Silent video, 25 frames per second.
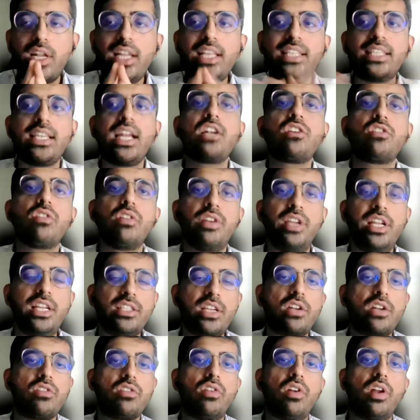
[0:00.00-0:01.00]
totally
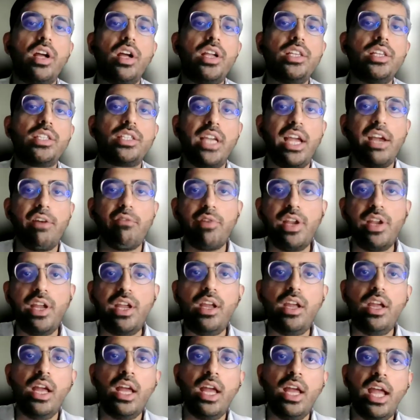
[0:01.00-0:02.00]
decentralized,
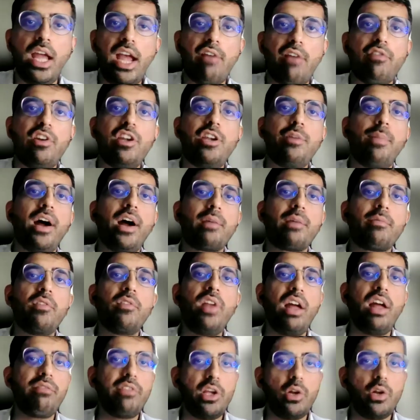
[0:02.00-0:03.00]
every
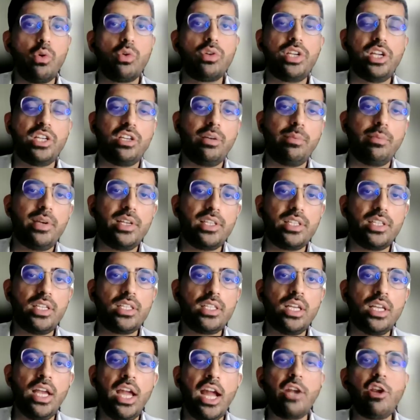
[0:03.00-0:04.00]
department have their own
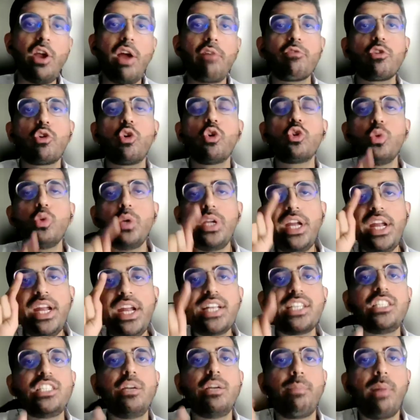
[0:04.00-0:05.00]
databases, and you have to go to
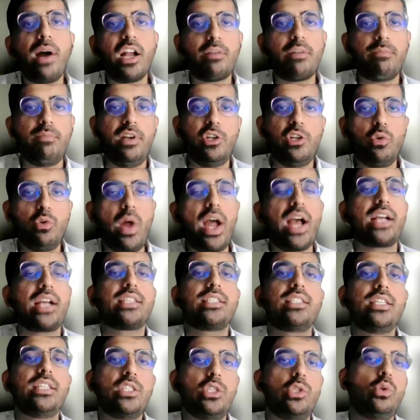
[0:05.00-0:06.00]
each department to
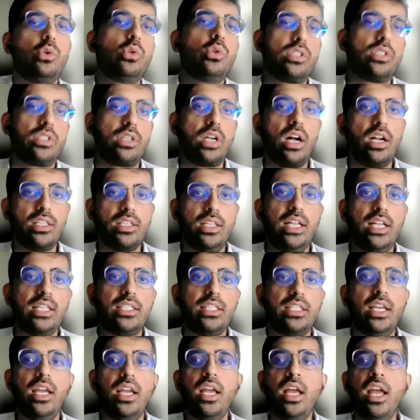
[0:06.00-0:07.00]
access those cards.
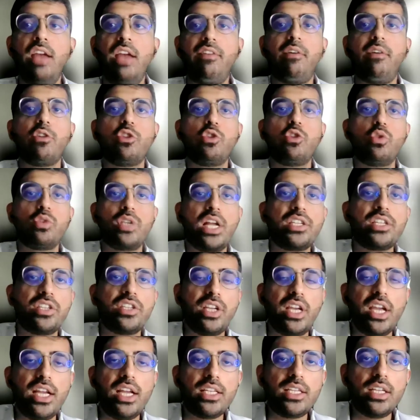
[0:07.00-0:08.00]
Let's say if I want to
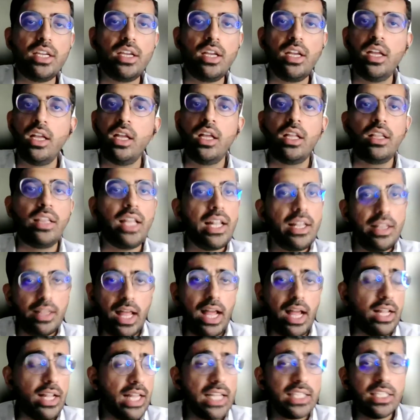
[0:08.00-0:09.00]
authenticate,
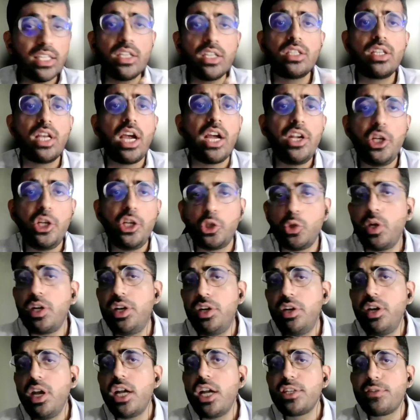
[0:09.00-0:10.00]
then that's a design
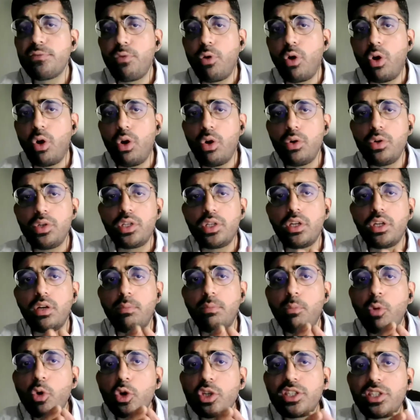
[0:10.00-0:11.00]
issue. And India has followed
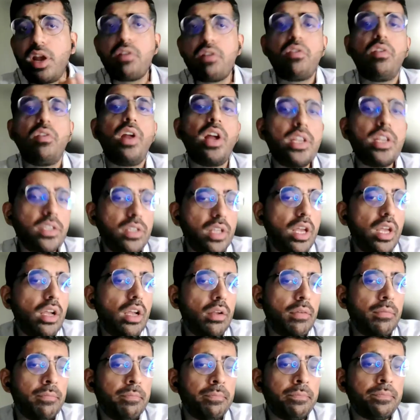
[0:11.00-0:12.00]
more centralized
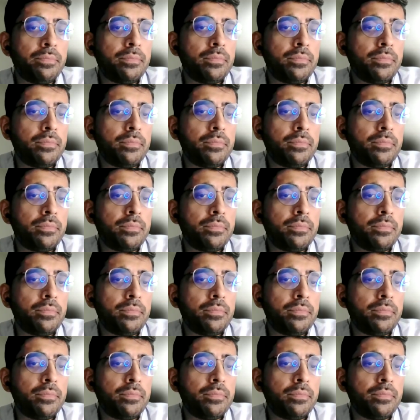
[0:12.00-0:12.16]
thing.